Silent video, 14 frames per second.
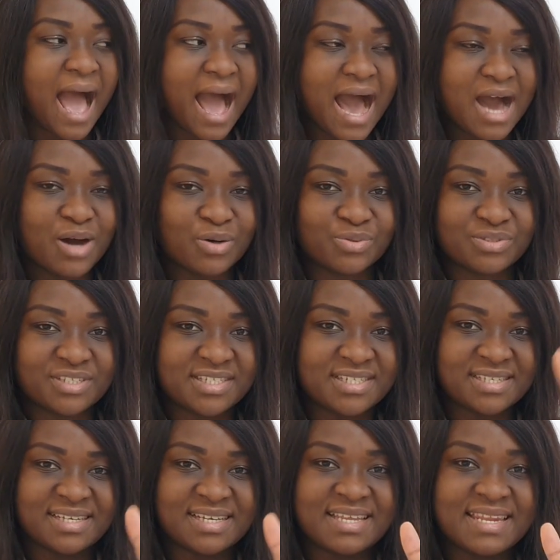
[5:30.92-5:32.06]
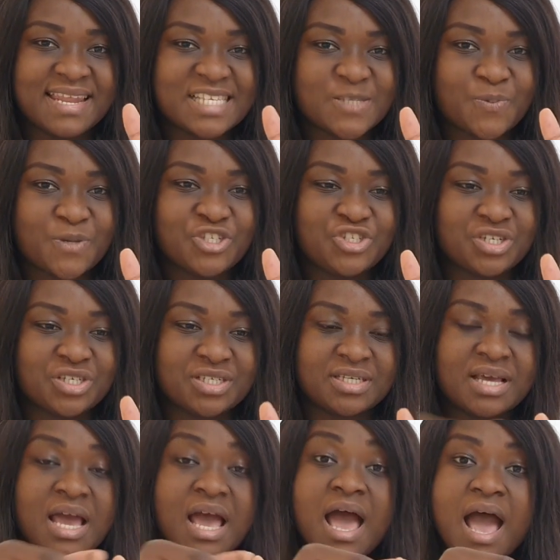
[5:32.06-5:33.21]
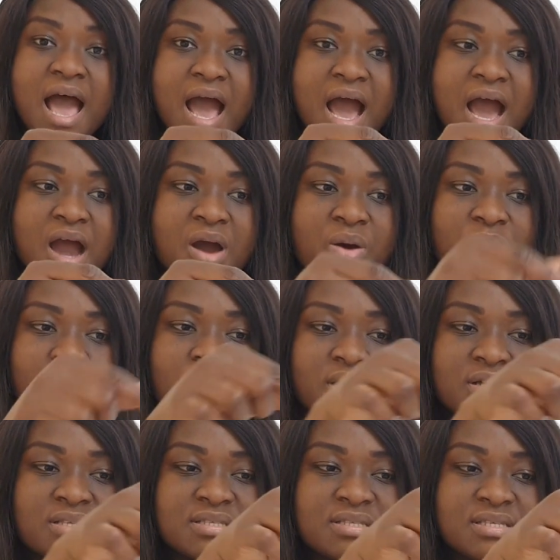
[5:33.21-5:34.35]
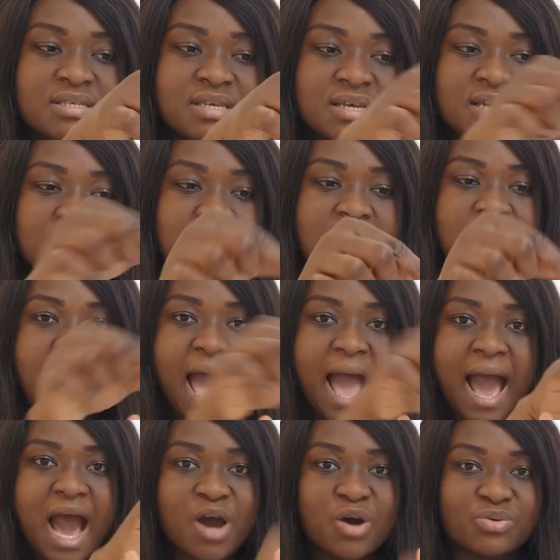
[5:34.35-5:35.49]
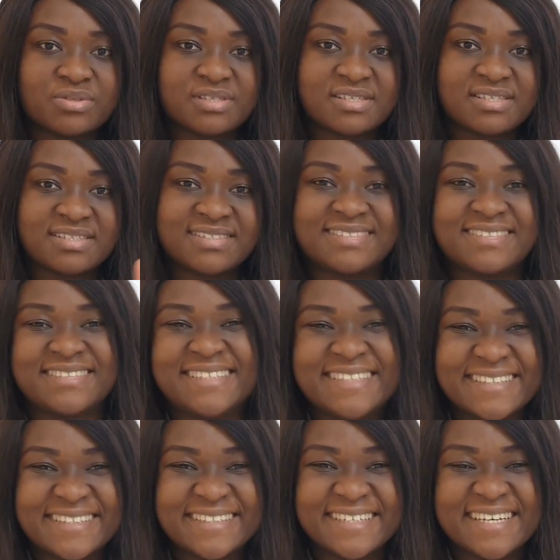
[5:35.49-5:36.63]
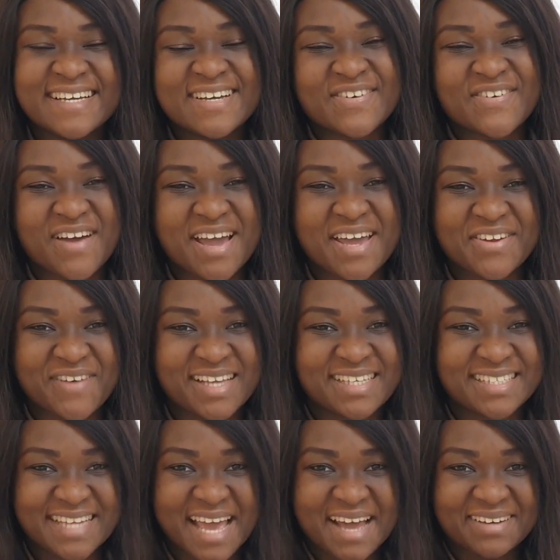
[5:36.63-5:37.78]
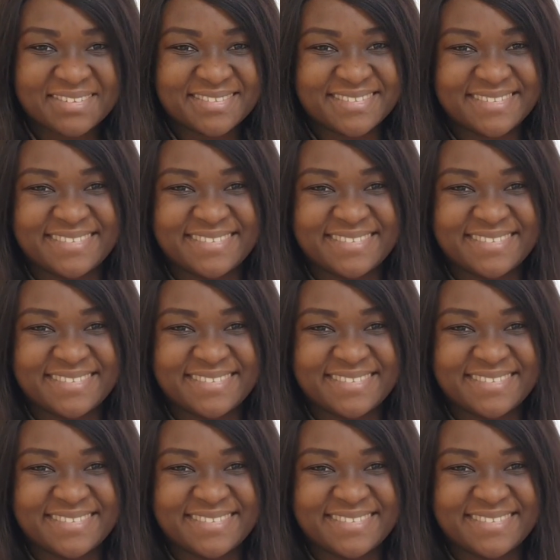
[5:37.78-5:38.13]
Out. Let's pinch it. Out. Out. Go ahead and write it down.